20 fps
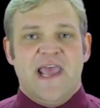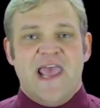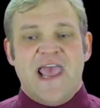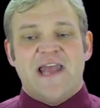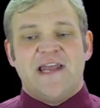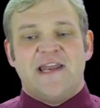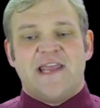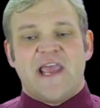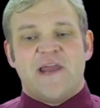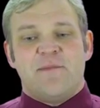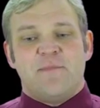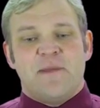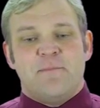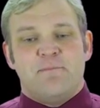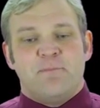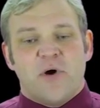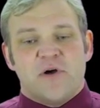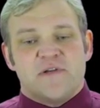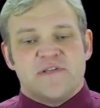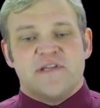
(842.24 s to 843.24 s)
and can be
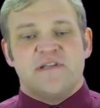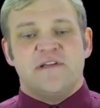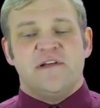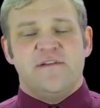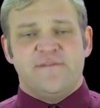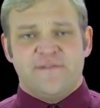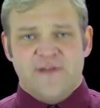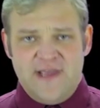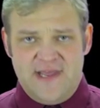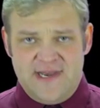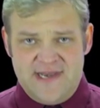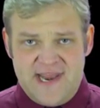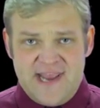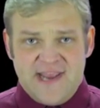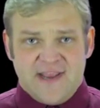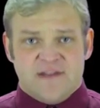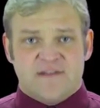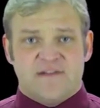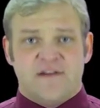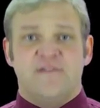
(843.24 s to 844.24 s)
positive,
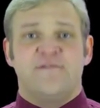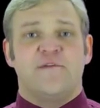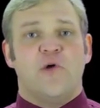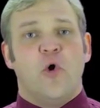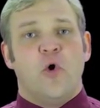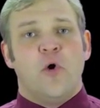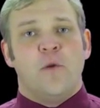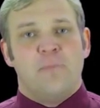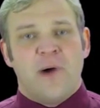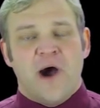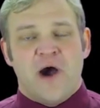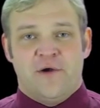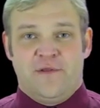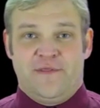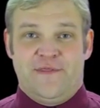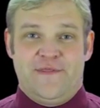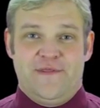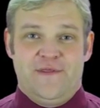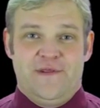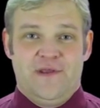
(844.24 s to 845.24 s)
negative, or
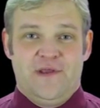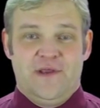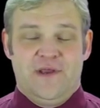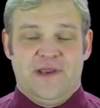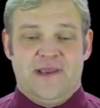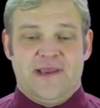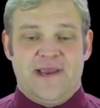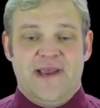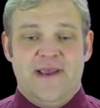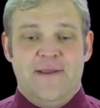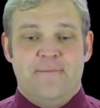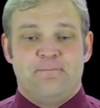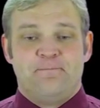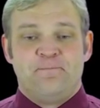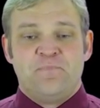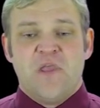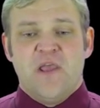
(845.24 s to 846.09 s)
both. Okay?